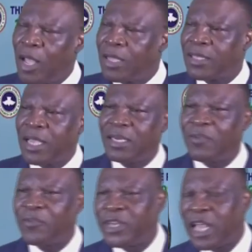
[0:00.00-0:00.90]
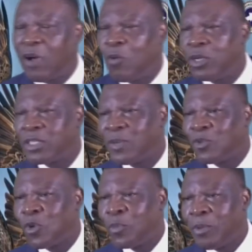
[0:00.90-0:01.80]
go and tell David I want
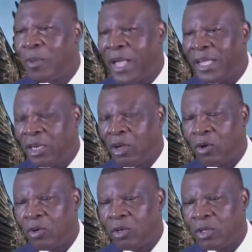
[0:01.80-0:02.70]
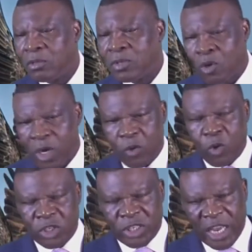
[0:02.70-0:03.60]
him to be my in-law, because he
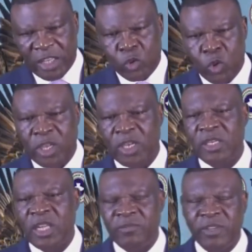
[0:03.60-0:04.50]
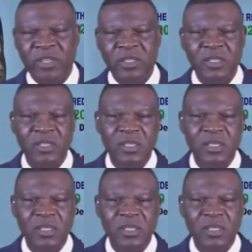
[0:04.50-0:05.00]
was trying to kill David.